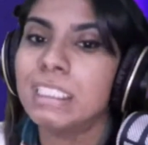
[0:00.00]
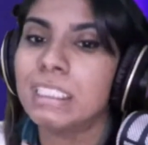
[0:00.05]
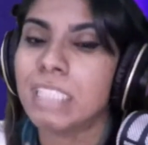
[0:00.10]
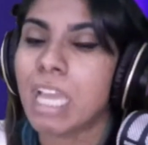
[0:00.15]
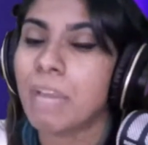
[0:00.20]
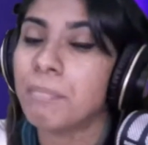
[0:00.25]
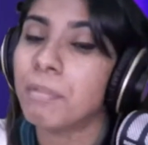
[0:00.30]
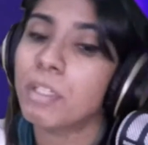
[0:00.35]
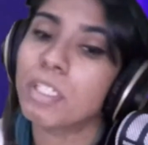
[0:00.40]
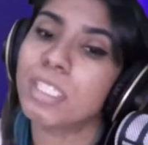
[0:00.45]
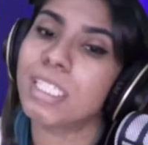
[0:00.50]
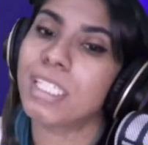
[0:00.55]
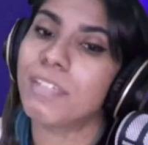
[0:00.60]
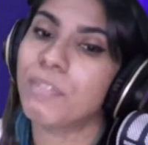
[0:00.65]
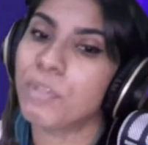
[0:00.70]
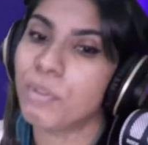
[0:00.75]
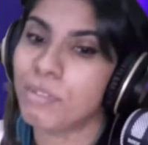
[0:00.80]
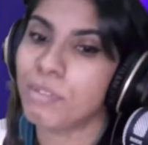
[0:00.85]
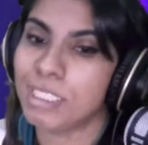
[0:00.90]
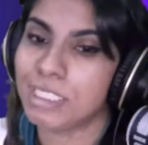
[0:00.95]
I'm not going to give
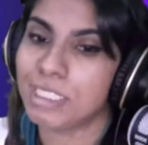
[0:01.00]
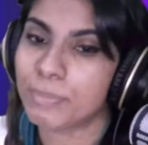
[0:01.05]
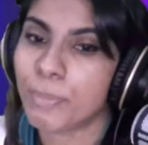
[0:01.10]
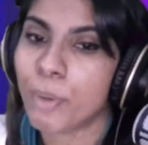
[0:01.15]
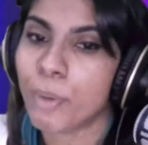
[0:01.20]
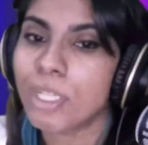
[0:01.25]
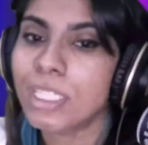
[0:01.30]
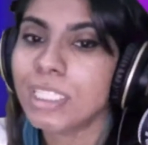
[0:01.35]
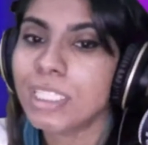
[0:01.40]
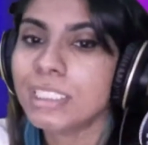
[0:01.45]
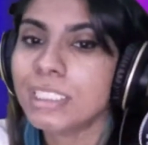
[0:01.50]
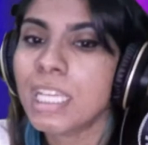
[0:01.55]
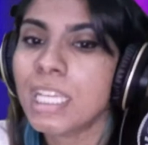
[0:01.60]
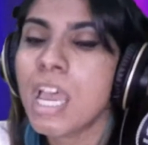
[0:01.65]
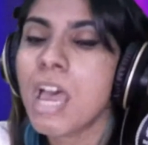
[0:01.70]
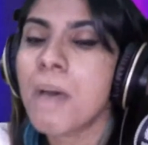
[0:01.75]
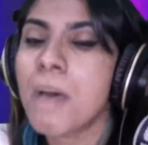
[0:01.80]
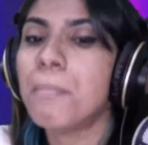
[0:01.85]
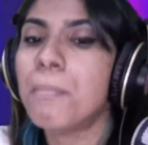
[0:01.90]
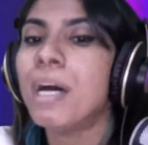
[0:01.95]
you any spoilers,
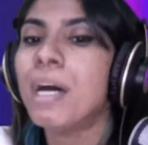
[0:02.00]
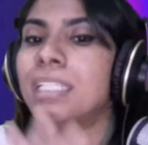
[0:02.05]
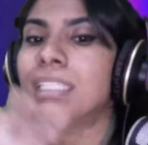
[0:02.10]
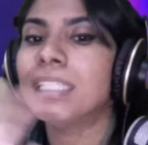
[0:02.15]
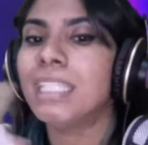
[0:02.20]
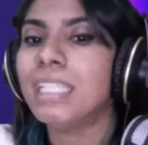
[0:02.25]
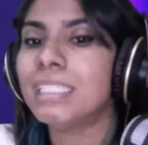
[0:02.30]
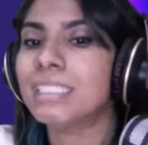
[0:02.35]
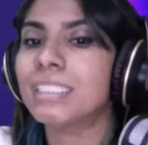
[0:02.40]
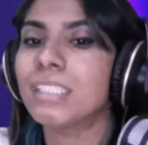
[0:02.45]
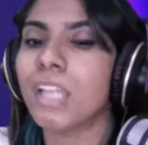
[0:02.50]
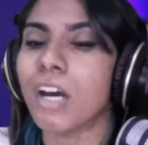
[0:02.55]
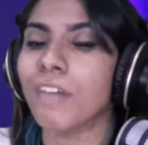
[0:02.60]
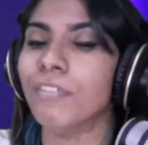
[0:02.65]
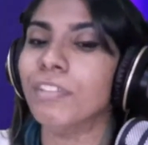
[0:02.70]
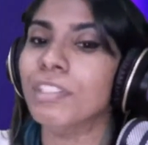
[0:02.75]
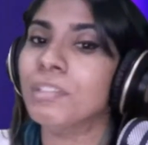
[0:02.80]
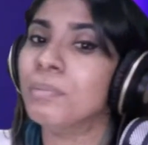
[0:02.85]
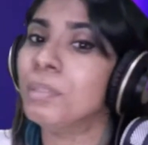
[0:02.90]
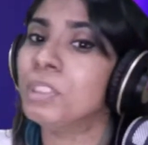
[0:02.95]
but this
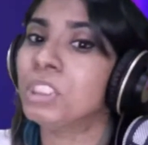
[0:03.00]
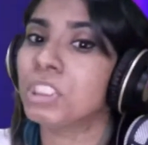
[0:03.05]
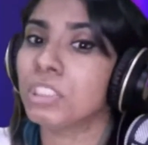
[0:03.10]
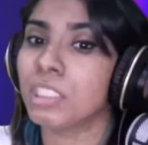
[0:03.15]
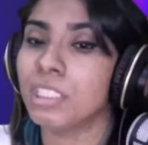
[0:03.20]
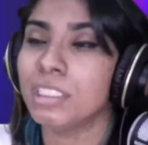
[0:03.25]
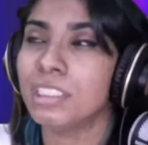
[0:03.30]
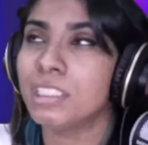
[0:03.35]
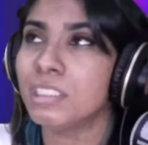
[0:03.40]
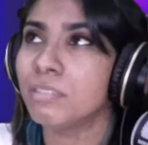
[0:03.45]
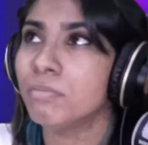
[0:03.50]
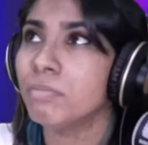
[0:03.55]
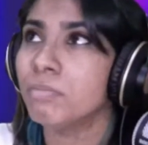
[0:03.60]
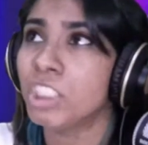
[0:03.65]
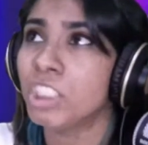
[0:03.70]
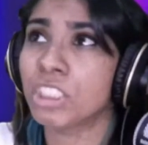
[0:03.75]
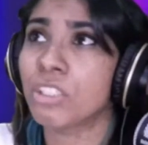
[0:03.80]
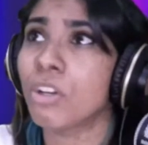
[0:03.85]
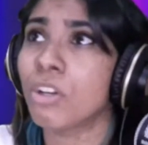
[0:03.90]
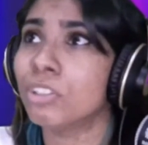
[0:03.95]
novel, which has
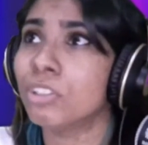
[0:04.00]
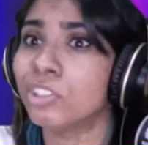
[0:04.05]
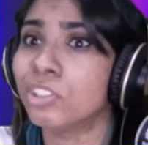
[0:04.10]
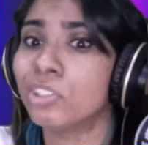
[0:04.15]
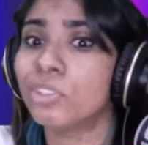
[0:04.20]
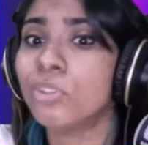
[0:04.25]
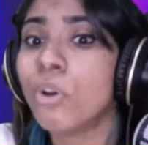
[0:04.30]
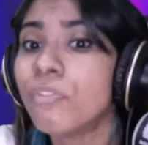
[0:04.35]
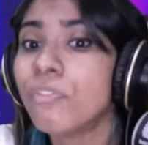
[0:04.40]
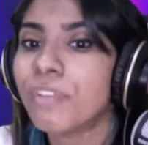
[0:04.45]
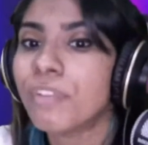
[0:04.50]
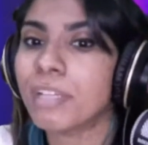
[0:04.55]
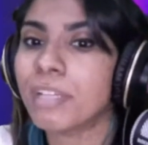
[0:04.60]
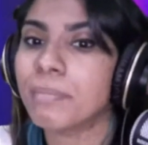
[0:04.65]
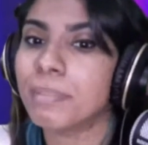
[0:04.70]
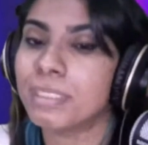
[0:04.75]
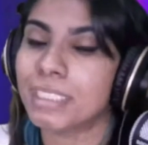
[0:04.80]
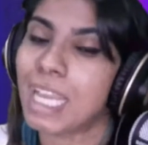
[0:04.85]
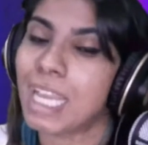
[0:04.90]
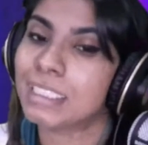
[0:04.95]
got so
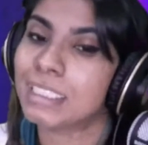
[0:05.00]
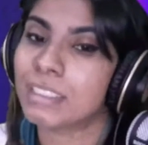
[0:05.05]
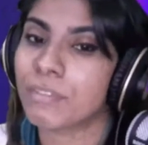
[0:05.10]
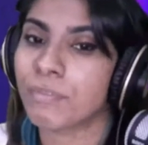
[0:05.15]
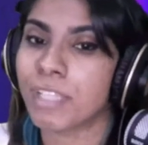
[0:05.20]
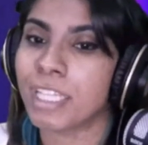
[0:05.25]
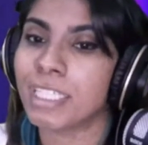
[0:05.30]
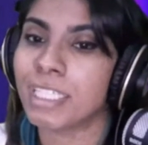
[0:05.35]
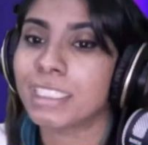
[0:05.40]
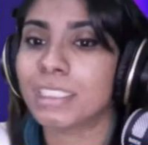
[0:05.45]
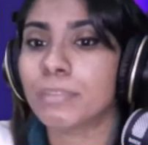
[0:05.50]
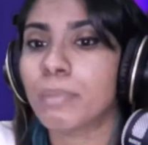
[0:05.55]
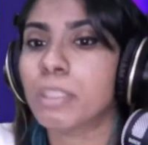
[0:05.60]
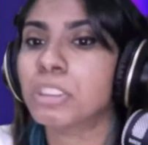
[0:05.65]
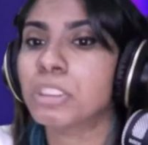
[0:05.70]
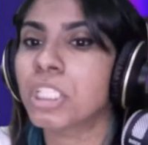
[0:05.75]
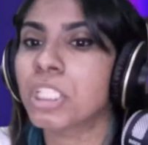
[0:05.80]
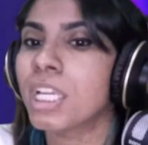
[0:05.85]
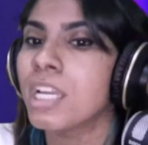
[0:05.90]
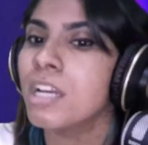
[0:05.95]
famous as of late,
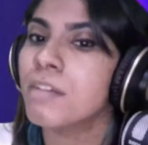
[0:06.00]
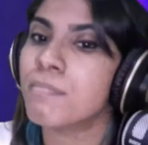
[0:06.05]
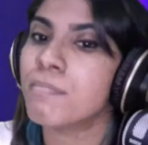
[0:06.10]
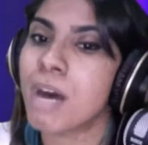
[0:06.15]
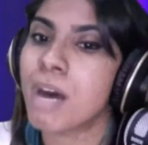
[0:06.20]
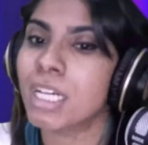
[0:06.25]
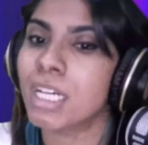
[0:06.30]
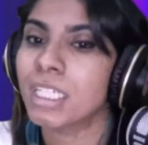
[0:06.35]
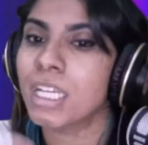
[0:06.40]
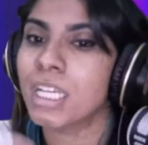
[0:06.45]
especially among